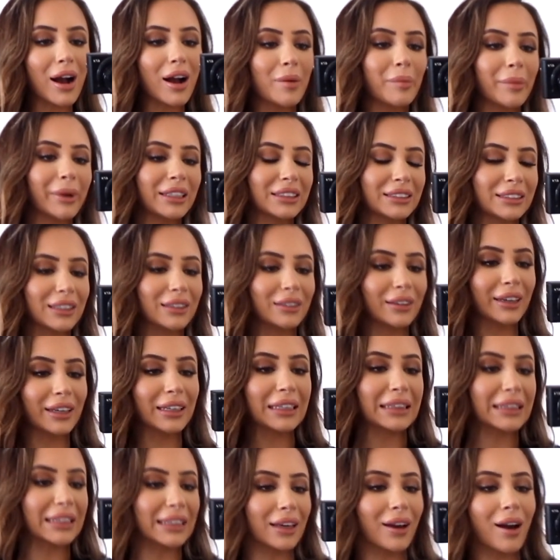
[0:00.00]
um, into
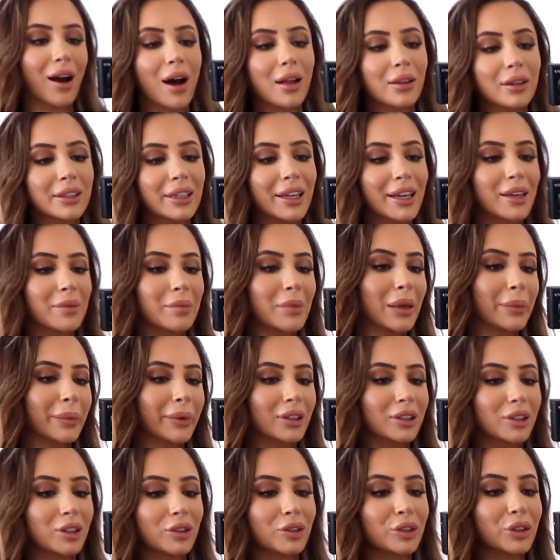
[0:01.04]
like the holiday, maybe a
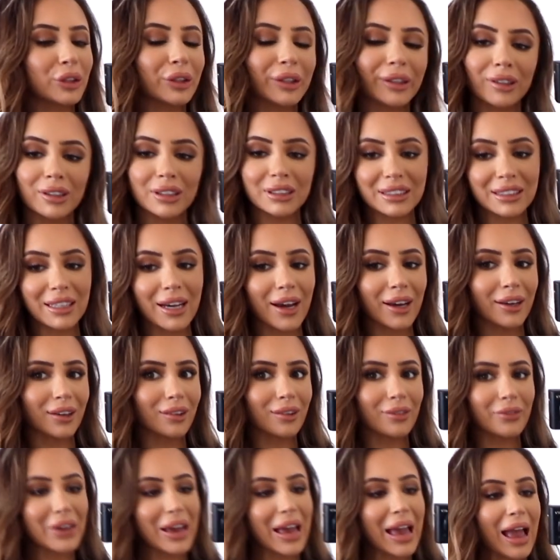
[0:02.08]
little New Year's kind
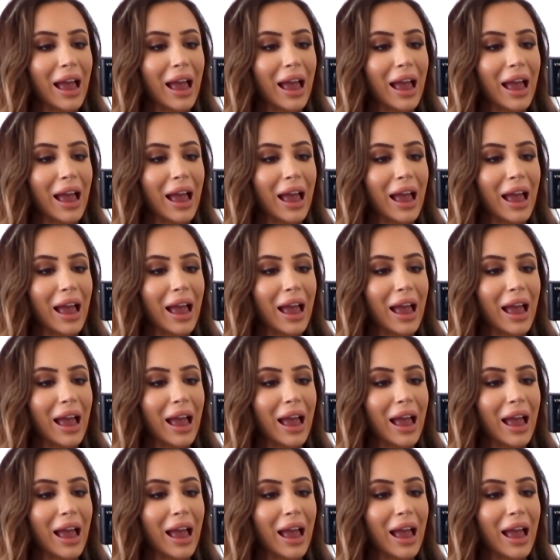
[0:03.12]
of